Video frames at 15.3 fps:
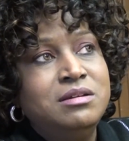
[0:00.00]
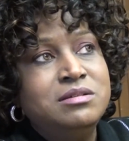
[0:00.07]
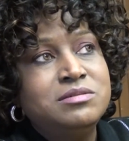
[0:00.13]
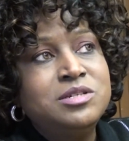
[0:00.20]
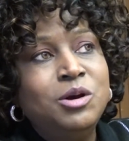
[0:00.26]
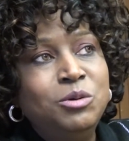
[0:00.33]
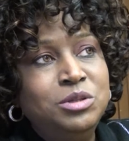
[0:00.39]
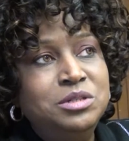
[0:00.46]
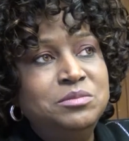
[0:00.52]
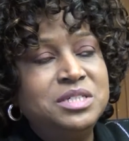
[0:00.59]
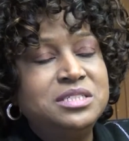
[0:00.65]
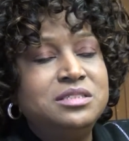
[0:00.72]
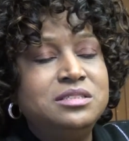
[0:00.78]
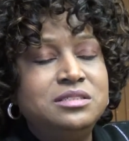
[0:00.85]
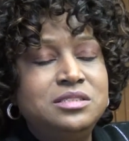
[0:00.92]
told
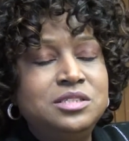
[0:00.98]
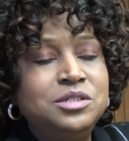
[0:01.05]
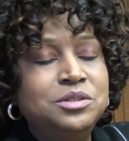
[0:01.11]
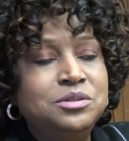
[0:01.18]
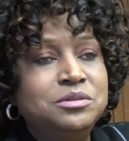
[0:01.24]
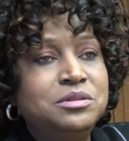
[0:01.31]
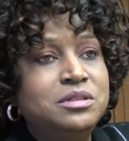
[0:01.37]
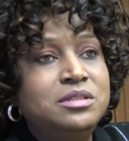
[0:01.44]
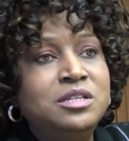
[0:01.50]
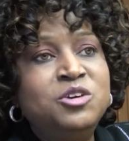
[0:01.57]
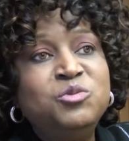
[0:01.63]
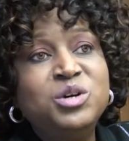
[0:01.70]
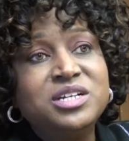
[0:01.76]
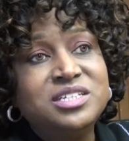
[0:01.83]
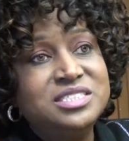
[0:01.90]
them. to no
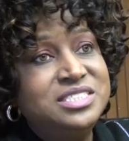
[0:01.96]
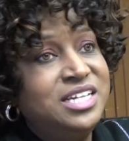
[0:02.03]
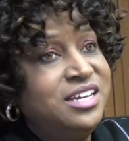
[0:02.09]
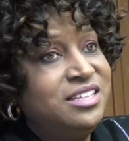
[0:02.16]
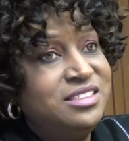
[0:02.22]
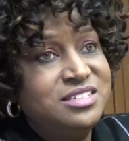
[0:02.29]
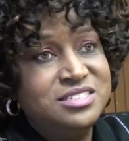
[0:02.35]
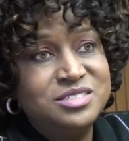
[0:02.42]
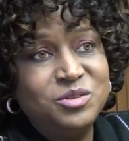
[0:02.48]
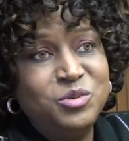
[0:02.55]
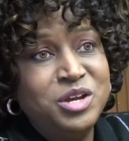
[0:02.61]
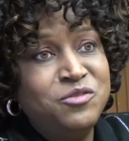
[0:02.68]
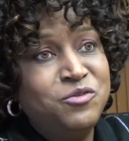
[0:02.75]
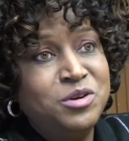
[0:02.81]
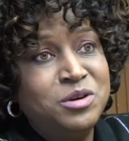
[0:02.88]
one can take this
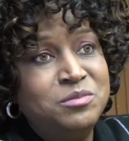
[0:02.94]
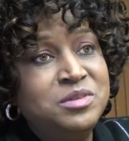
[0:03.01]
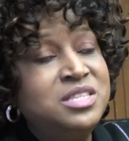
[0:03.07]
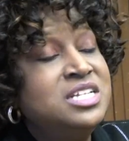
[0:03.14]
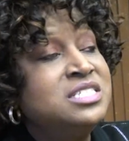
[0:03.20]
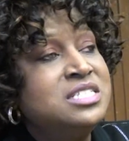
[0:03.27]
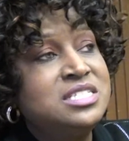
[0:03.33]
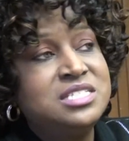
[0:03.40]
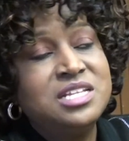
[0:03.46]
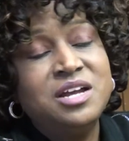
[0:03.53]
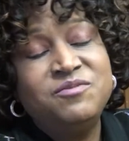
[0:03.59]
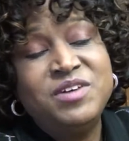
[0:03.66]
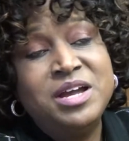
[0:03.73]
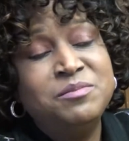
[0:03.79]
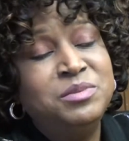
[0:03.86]
away from them. and this is
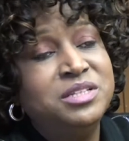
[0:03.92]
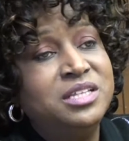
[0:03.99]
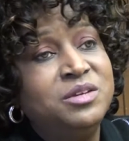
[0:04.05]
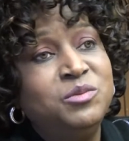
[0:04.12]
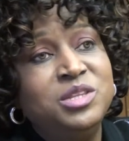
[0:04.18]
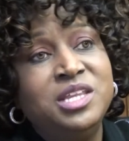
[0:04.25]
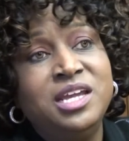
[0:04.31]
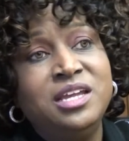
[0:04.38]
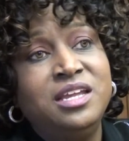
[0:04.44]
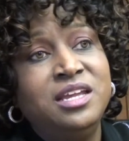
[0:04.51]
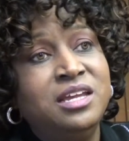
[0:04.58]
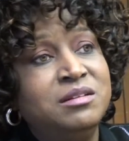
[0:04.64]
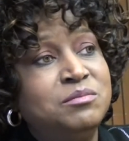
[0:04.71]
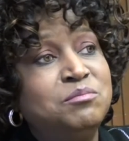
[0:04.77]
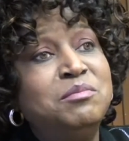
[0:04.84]
stuff i believe when they
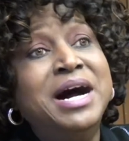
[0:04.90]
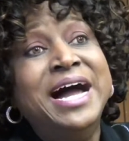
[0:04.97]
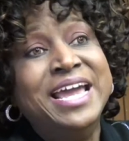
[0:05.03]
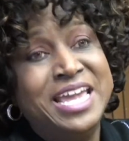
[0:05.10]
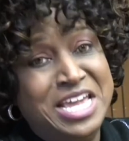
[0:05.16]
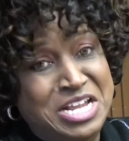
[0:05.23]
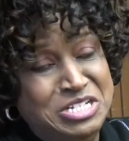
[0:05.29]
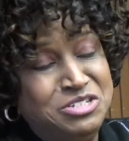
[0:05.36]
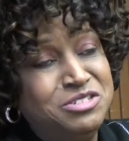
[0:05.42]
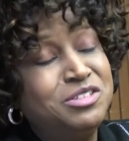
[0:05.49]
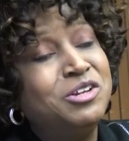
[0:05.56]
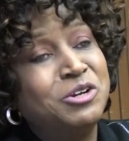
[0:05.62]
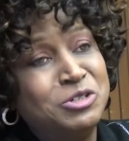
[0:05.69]
get my age they're